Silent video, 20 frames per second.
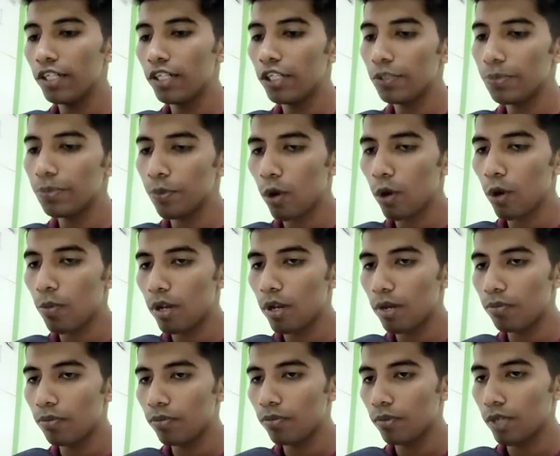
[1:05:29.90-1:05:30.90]

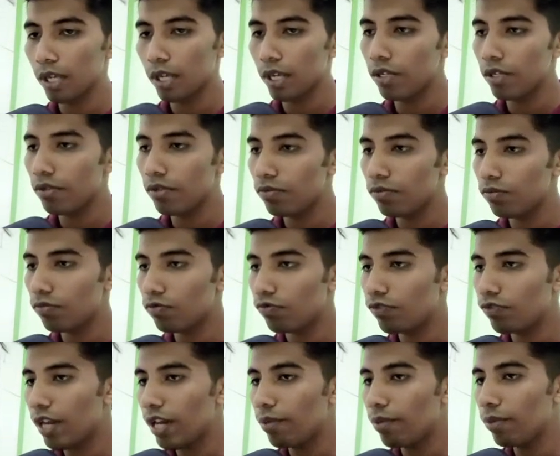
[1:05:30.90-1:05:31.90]
problem in
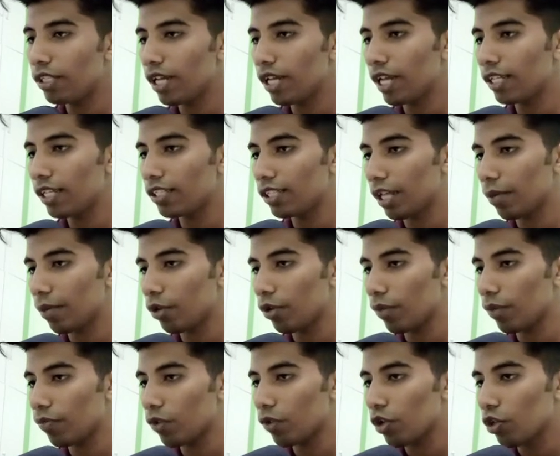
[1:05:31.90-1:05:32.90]
very much less time.
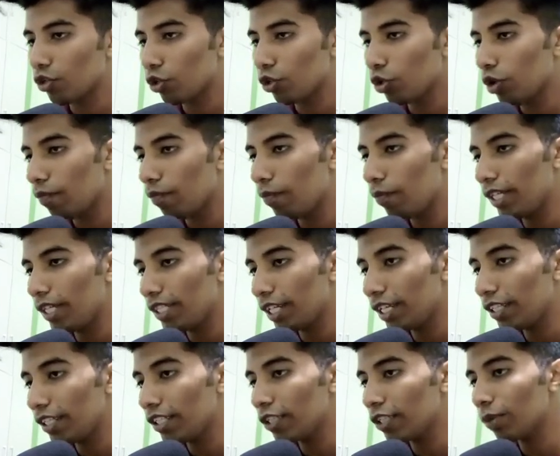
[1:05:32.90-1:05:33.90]
Okay. So you have beat
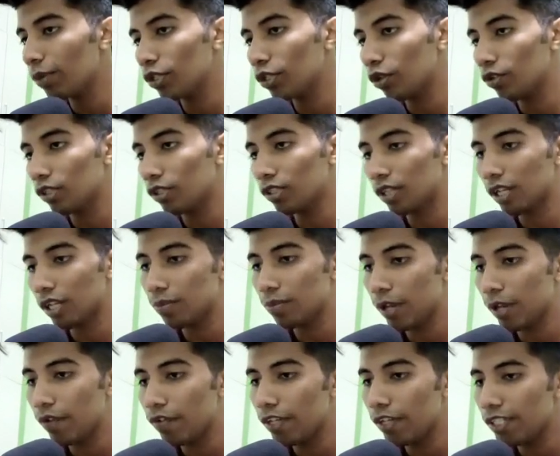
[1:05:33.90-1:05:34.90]
86% of this. And
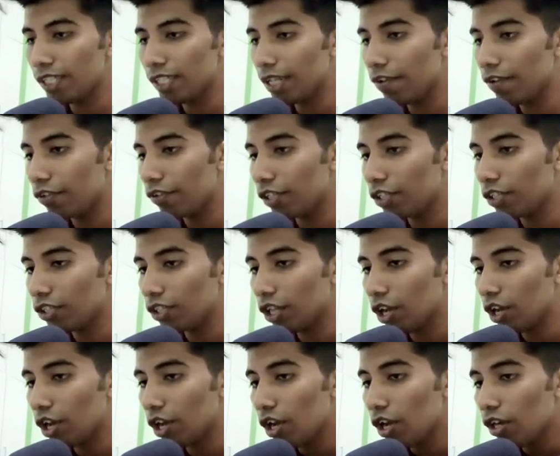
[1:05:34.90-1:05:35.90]
previously we have just
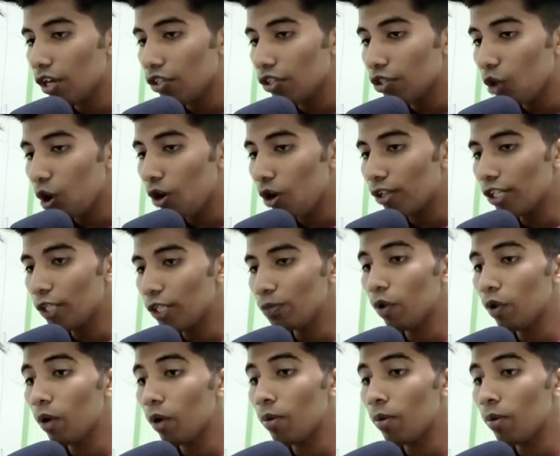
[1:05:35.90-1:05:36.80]
solved this problem